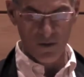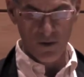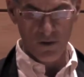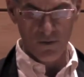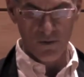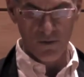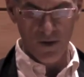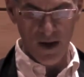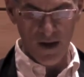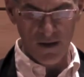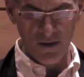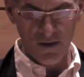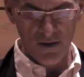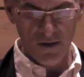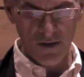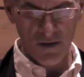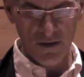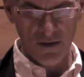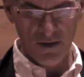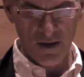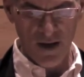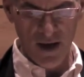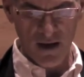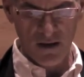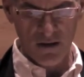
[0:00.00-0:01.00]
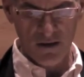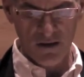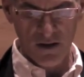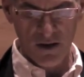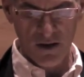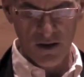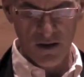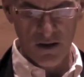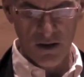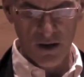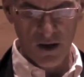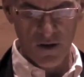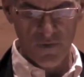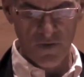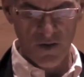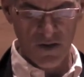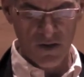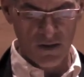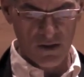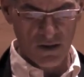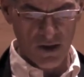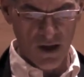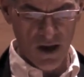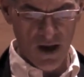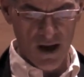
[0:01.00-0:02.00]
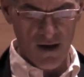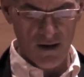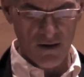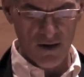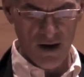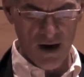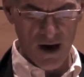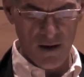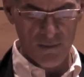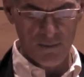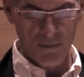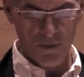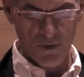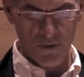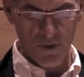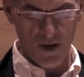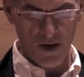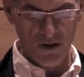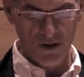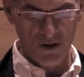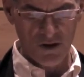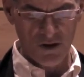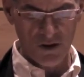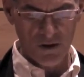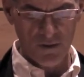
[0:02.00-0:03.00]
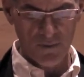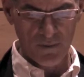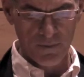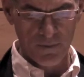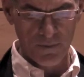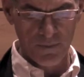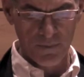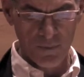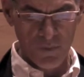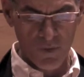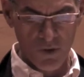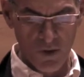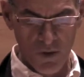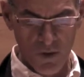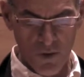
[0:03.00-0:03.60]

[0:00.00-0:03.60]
the raison d'etre of the entire operation